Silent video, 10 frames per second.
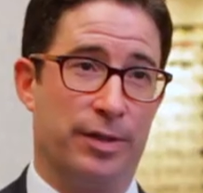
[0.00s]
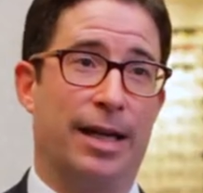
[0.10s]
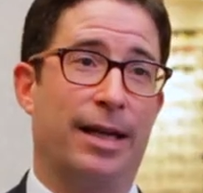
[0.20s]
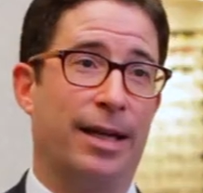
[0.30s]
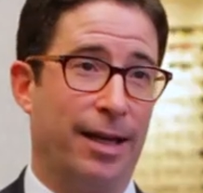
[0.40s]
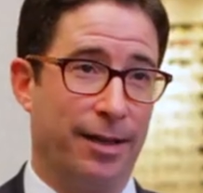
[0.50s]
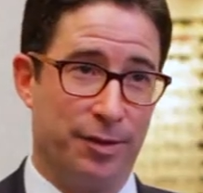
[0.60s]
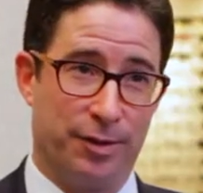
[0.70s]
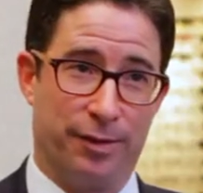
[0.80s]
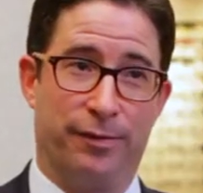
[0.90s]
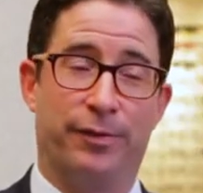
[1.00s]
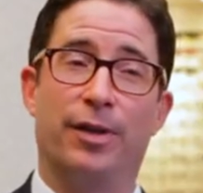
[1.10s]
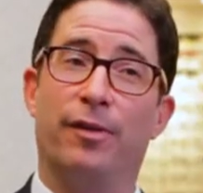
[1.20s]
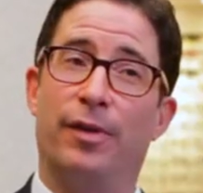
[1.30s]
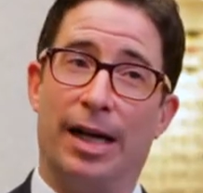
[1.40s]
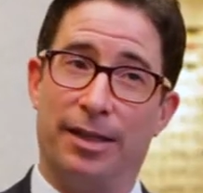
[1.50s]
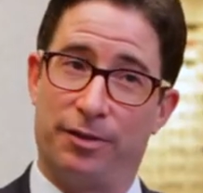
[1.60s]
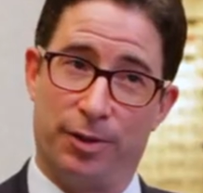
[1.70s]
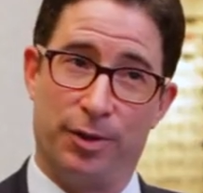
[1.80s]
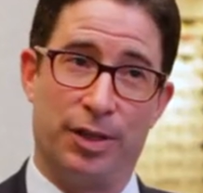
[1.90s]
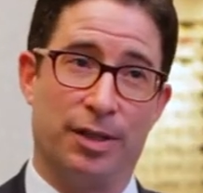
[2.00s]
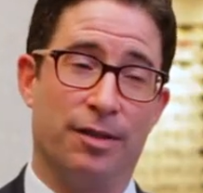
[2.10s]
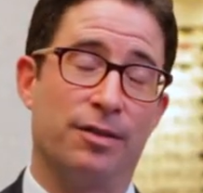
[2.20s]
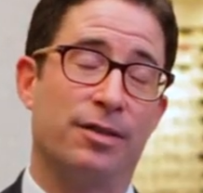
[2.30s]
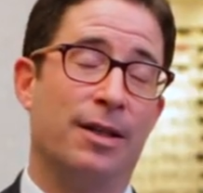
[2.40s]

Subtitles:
decades of eye surgeons.